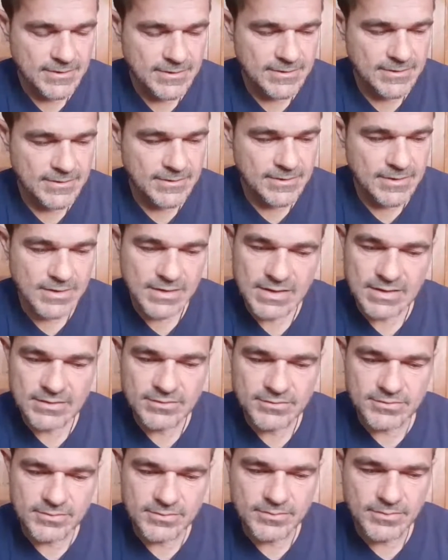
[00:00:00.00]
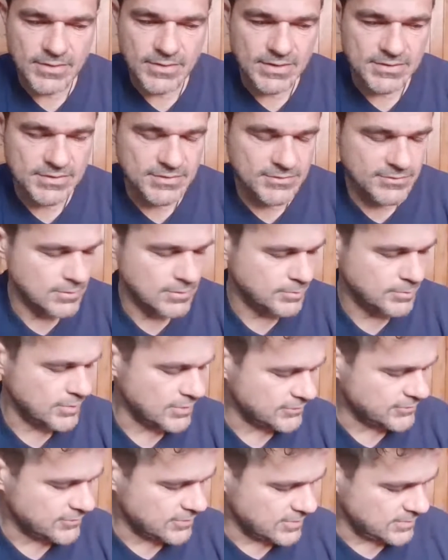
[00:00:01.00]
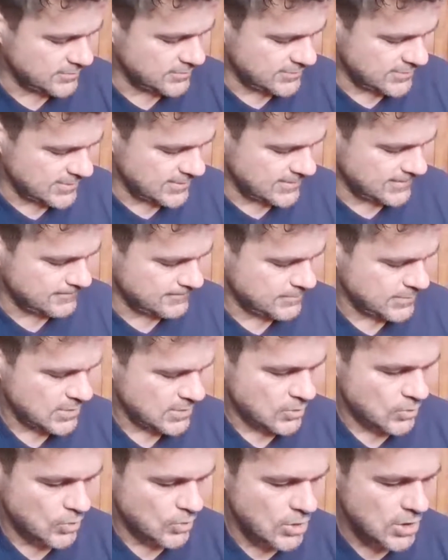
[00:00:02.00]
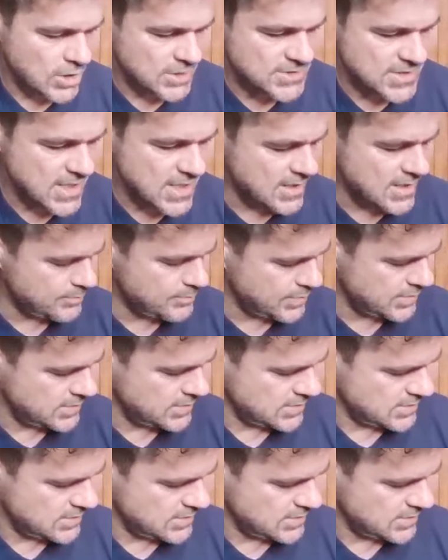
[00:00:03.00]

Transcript: I just saw a post from him saying, "Rise up